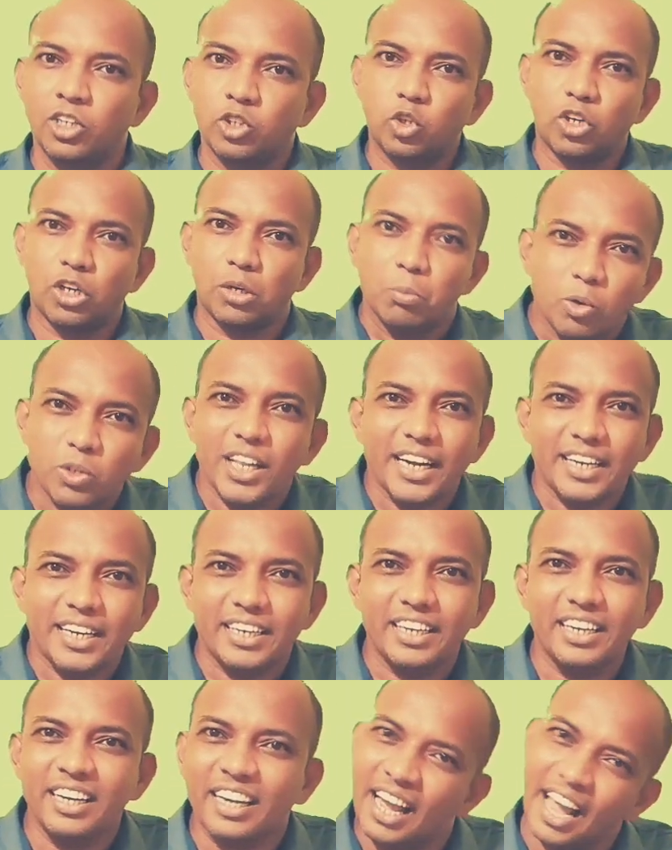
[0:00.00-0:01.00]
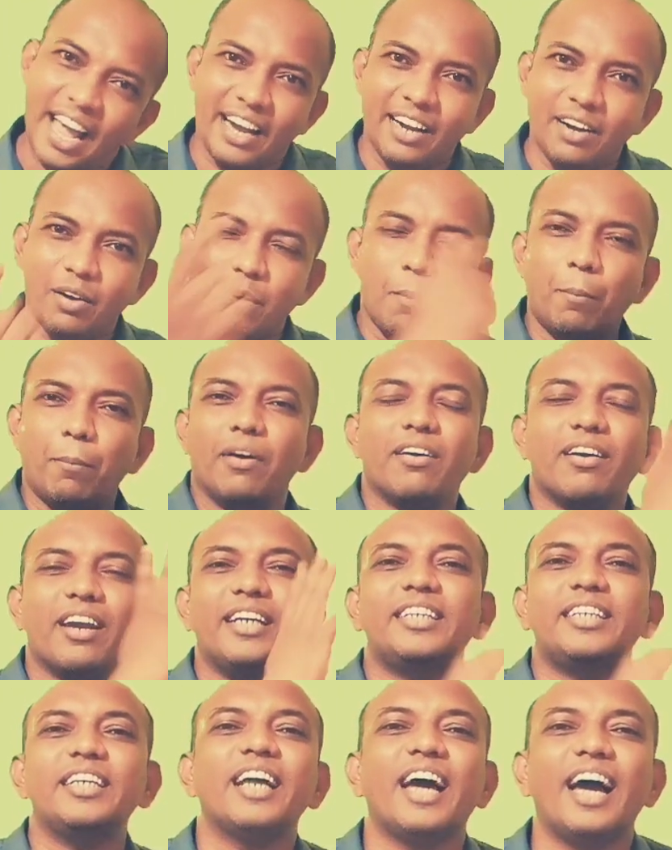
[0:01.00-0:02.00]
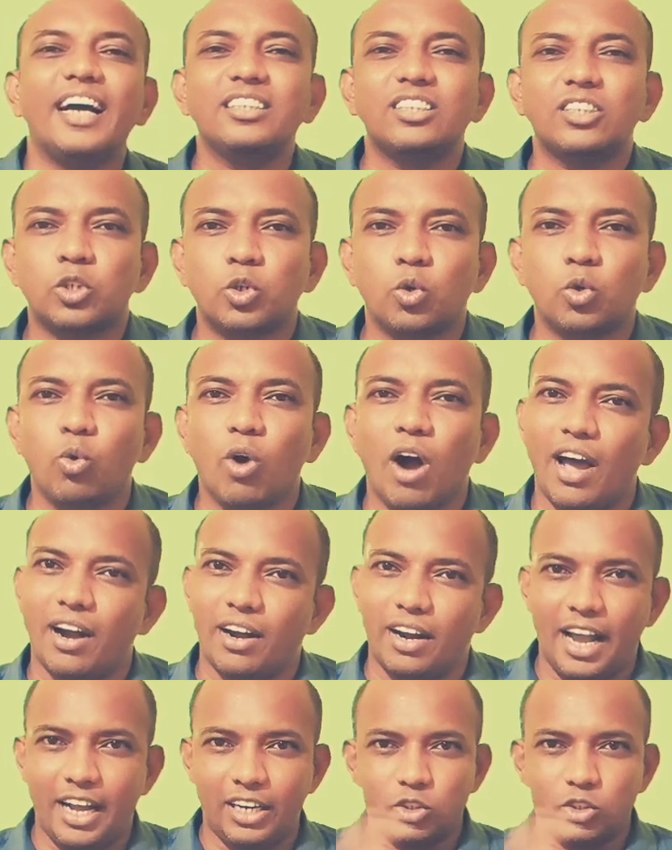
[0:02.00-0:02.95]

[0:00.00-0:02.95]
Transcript: So remove that d and write it as 2r,